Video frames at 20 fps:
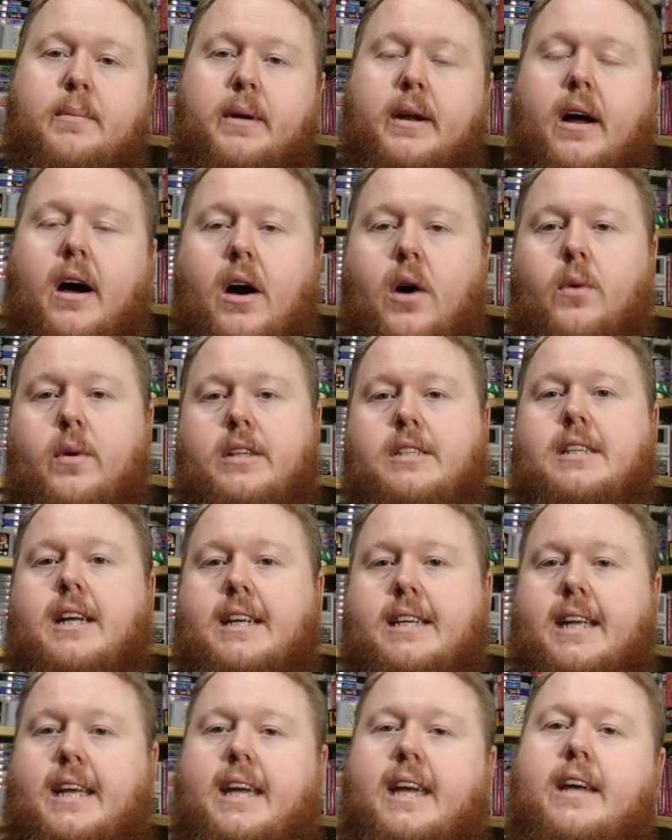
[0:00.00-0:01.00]
but I always
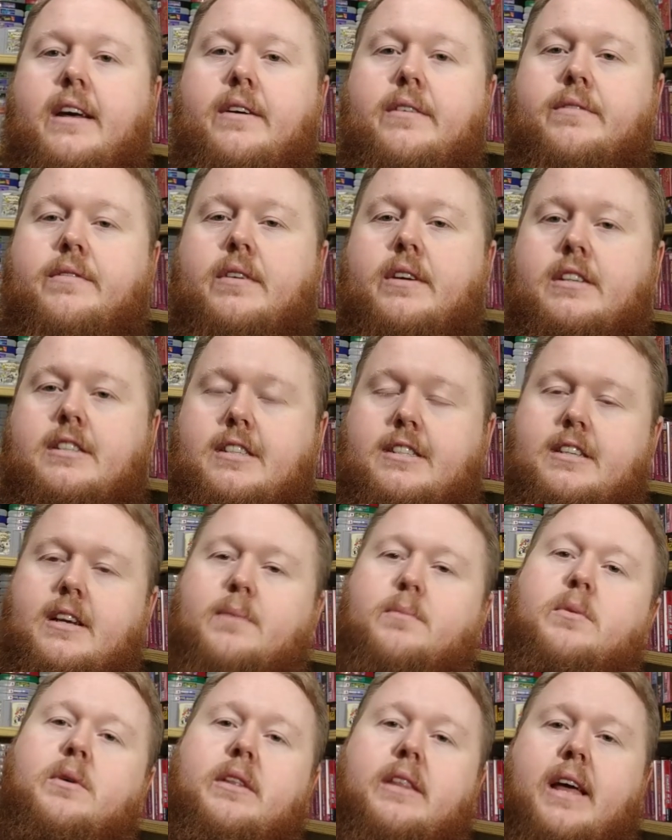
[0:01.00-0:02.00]
like to give
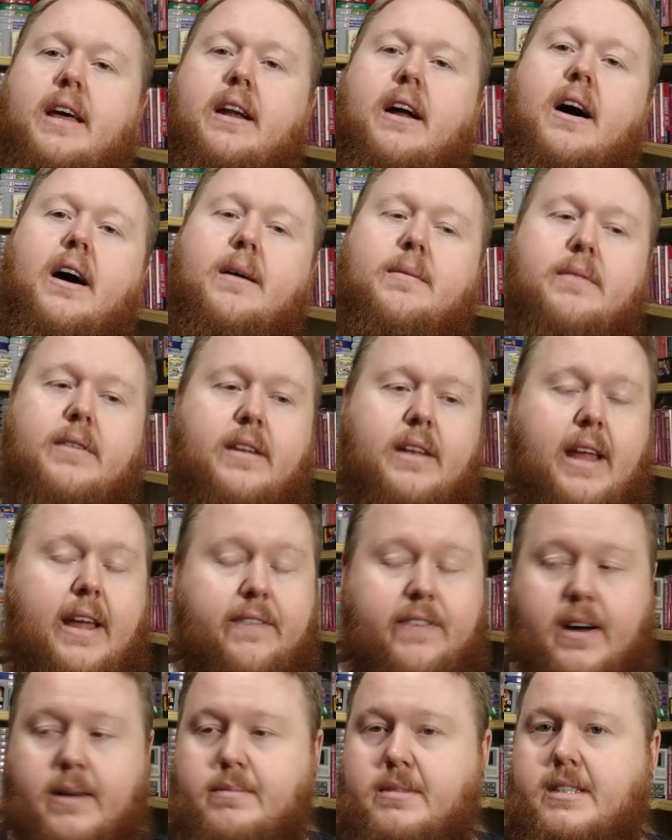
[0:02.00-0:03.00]
someone that option
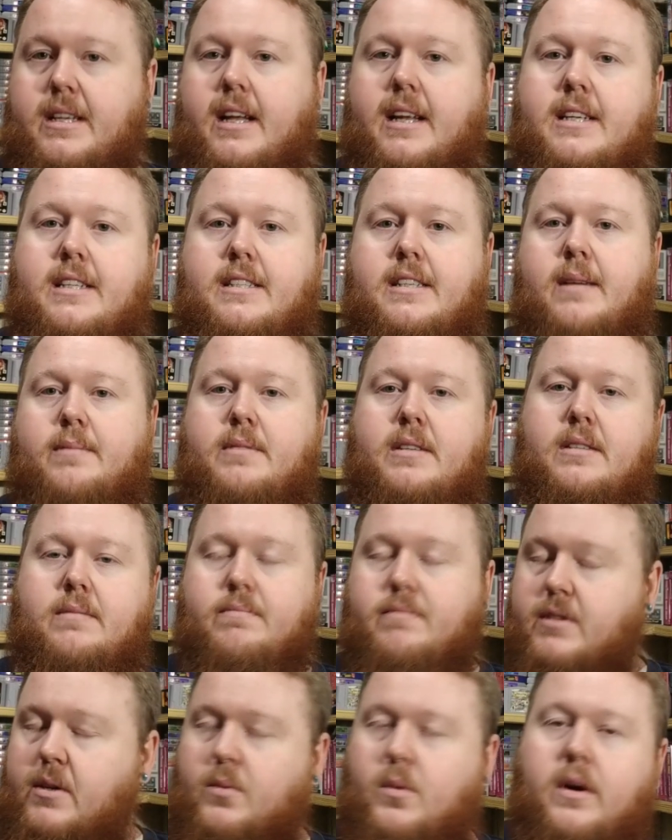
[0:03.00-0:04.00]
if I'm selling
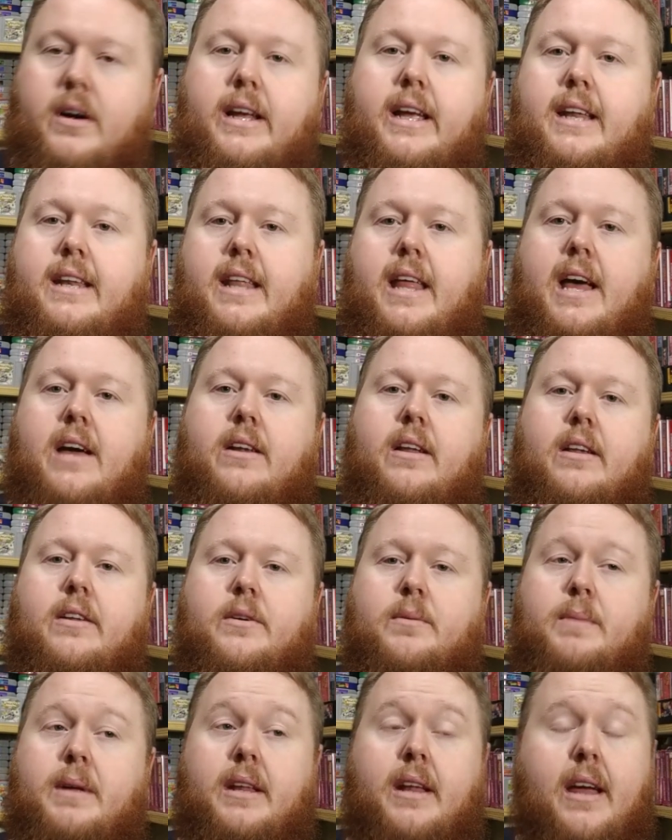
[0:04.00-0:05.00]
something to work it down a
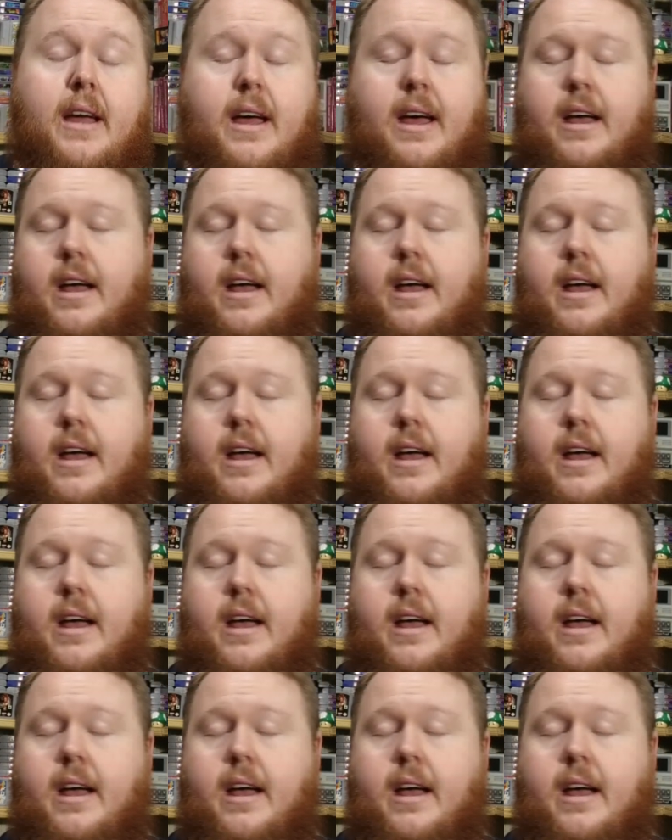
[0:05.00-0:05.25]
little bit.